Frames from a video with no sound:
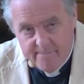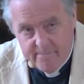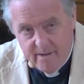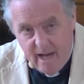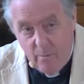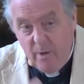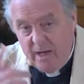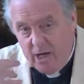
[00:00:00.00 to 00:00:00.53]

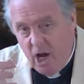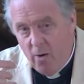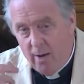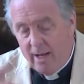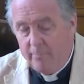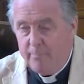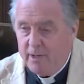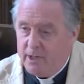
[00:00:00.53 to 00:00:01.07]
And we know
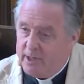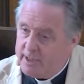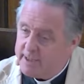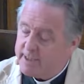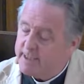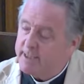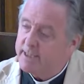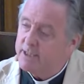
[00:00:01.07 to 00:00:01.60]
it
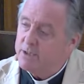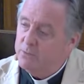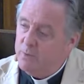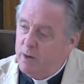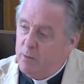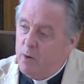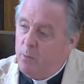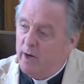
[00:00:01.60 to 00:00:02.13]
because
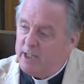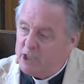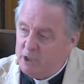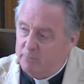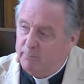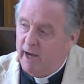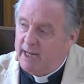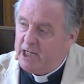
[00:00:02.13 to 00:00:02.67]
when we want to
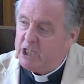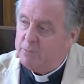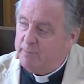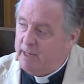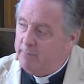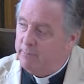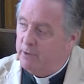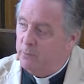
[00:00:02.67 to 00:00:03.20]
punish
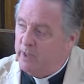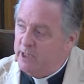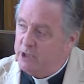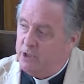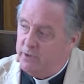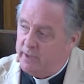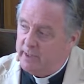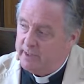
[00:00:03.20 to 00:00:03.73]
people, we
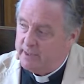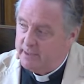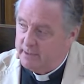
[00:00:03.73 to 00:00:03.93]
do this.